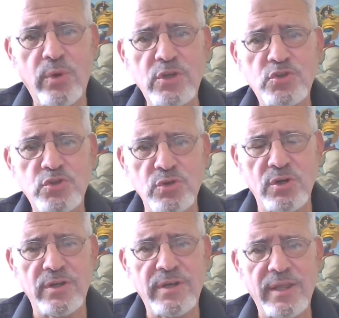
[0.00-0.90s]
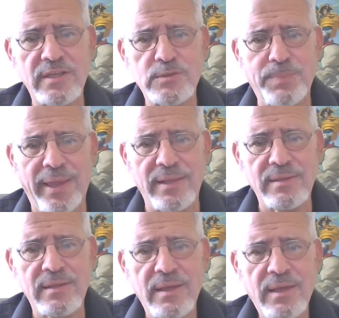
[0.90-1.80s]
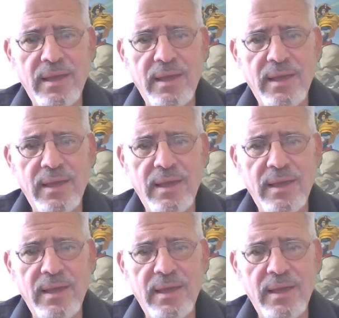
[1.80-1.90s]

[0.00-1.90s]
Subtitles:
we should expend